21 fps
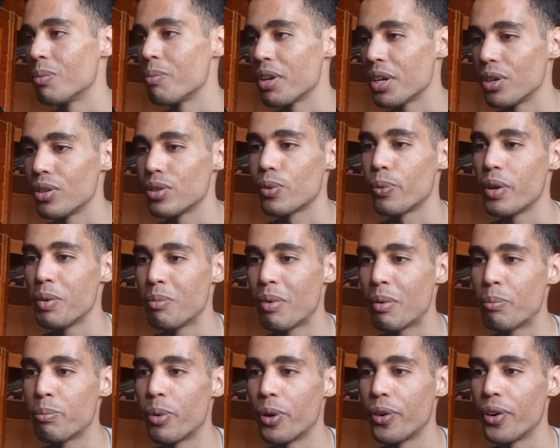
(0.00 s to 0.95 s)
Because
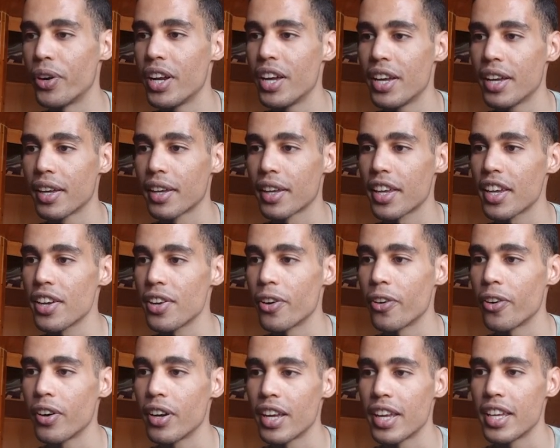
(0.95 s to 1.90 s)
remember,
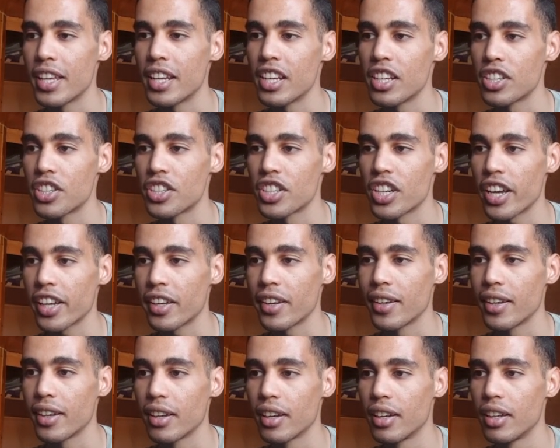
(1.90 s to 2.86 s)
here it is
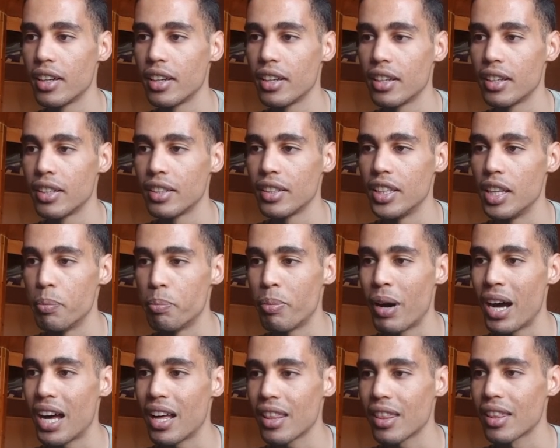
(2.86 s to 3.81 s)
checking the
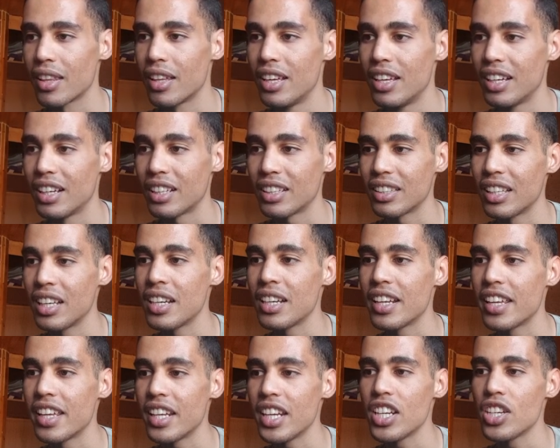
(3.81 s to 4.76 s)
path, and then
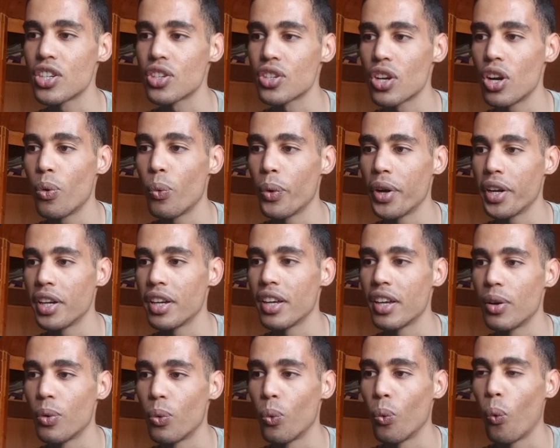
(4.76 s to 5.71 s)
it is showing
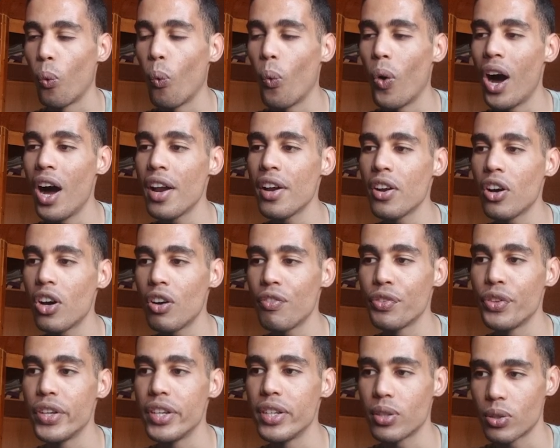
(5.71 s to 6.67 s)
one of
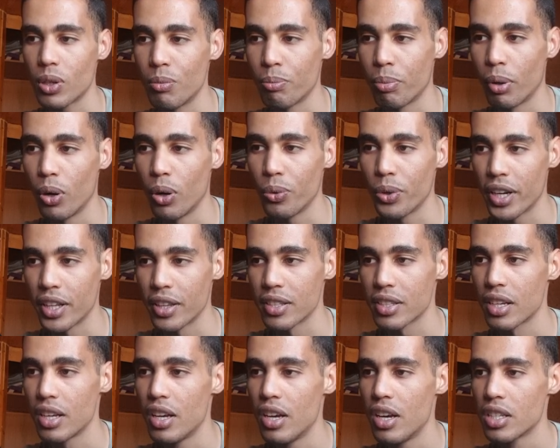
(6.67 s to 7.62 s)
these components.
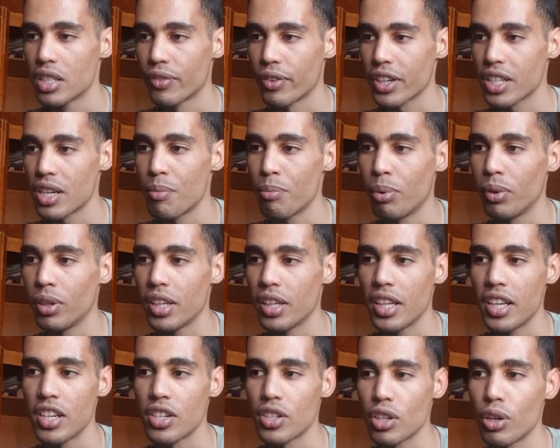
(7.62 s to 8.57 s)
So for example, it
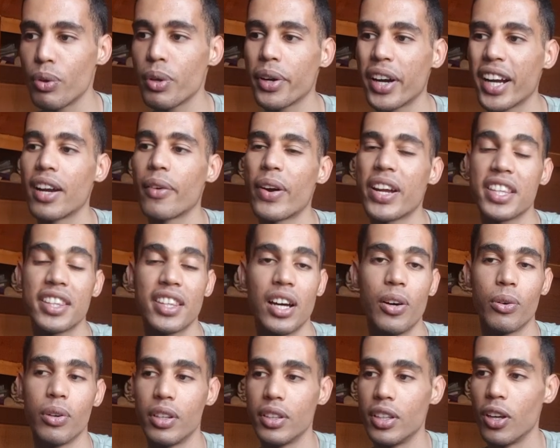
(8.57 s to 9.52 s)
is showing right
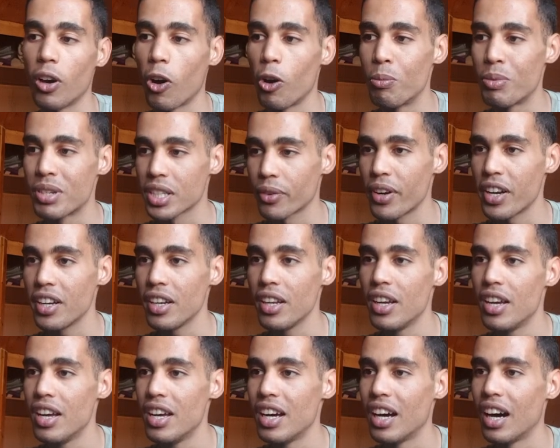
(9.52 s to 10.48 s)
now the home screen,
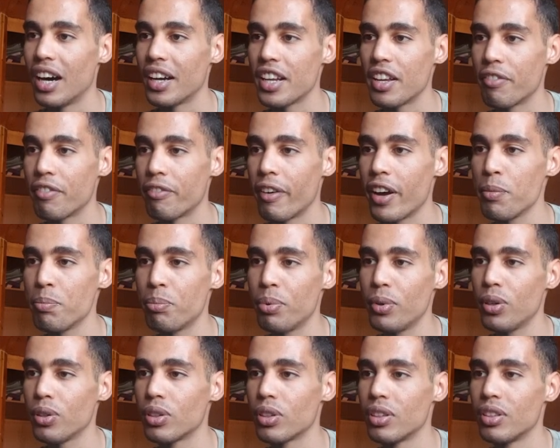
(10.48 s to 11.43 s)
and if I
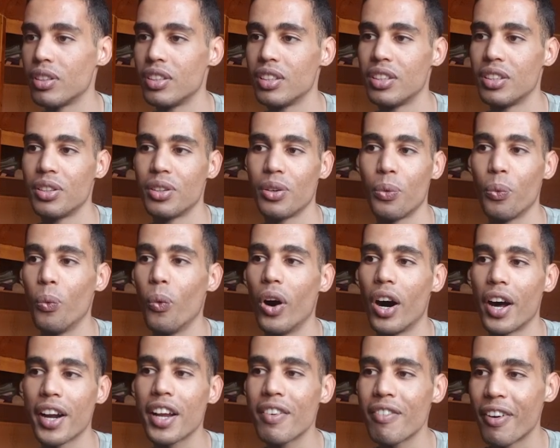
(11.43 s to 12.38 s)
put
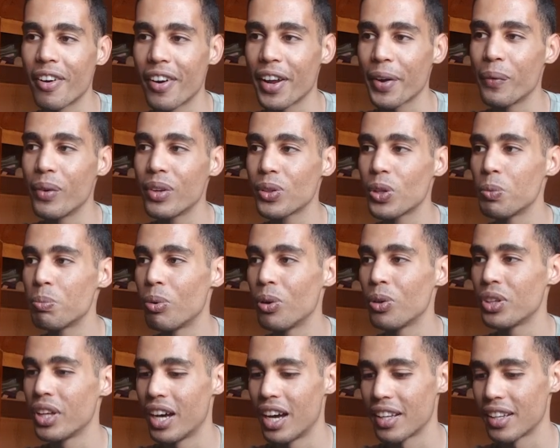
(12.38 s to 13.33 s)
whatever I want to
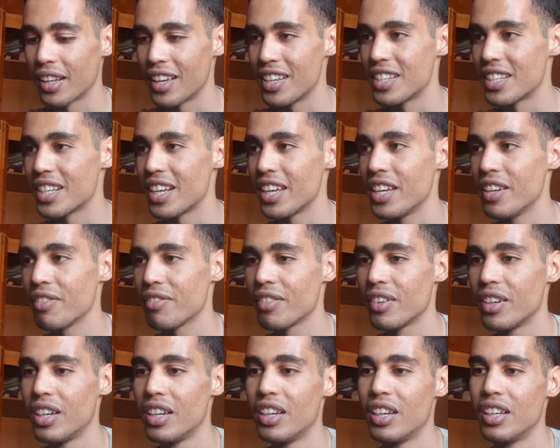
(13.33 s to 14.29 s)
put and I save,
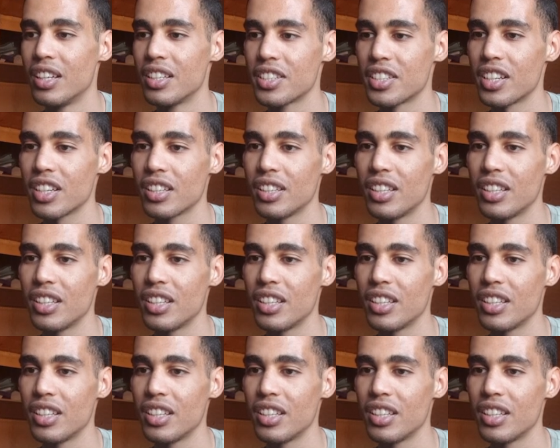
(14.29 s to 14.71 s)
check